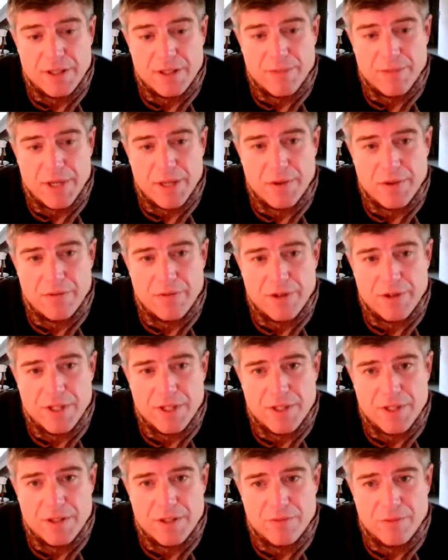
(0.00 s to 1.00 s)
maybe
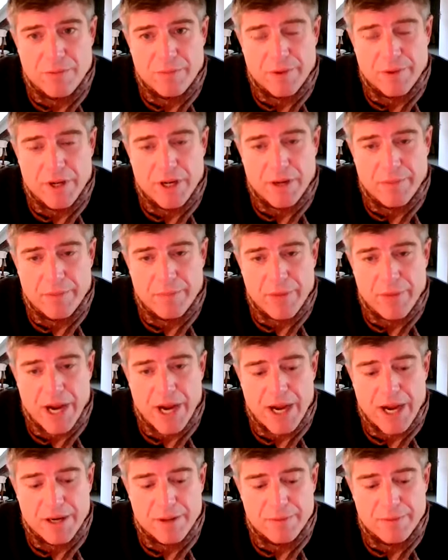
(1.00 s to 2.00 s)
Felicity will be coming
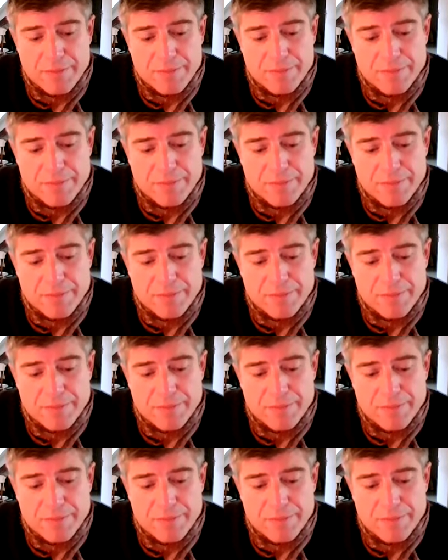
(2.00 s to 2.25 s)
back,